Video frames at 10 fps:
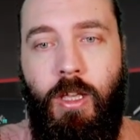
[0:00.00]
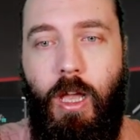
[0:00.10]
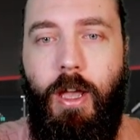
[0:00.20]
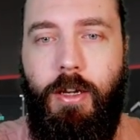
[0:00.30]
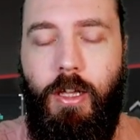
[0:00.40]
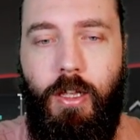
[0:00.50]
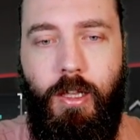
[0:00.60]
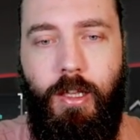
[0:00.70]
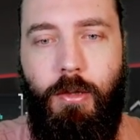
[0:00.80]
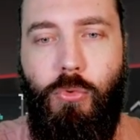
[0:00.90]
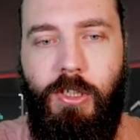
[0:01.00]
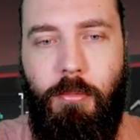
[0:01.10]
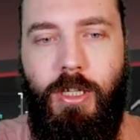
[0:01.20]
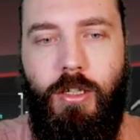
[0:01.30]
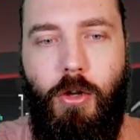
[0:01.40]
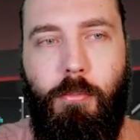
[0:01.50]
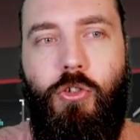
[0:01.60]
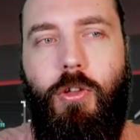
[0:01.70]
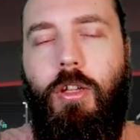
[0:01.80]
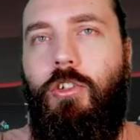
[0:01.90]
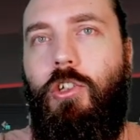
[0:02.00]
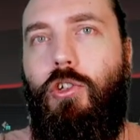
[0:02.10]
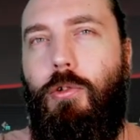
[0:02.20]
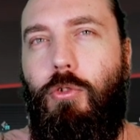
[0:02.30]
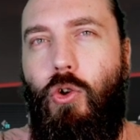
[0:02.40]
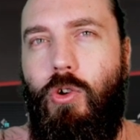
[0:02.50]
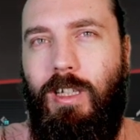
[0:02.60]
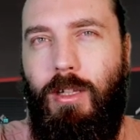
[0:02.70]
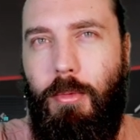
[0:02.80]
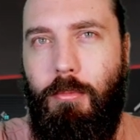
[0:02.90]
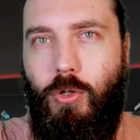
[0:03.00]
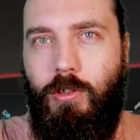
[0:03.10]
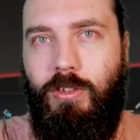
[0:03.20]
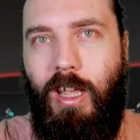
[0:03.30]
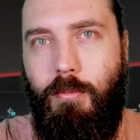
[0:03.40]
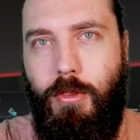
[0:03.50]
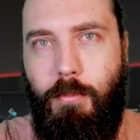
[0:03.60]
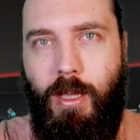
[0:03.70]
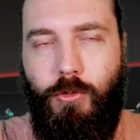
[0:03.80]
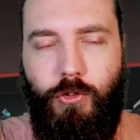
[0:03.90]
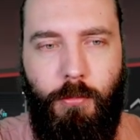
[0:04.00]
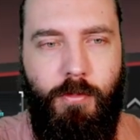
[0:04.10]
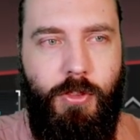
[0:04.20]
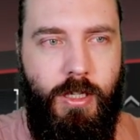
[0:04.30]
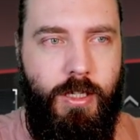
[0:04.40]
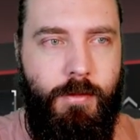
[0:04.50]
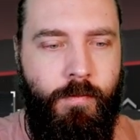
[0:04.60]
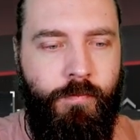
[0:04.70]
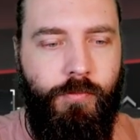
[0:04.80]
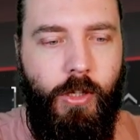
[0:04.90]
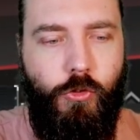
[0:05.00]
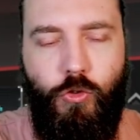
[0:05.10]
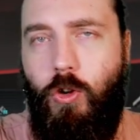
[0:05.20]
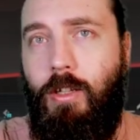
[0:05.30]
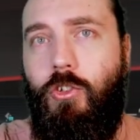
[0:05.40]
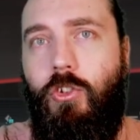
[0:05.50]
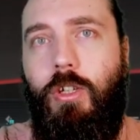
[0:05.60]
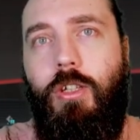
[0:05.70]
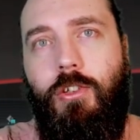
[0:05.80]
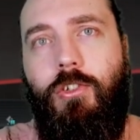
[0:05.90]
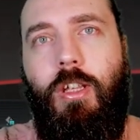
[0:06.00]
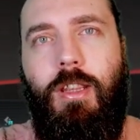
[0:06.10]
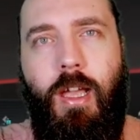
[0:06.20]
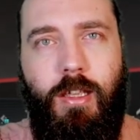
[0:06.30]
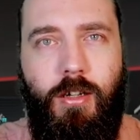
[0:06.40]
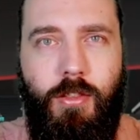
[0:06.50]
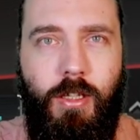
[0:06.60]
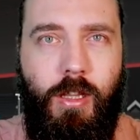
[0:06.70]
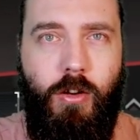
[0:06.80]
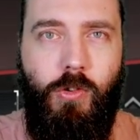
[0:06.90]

And it will give me an opportunity to talk a little bit more in depth about some of the strategies and that kind of thing that are on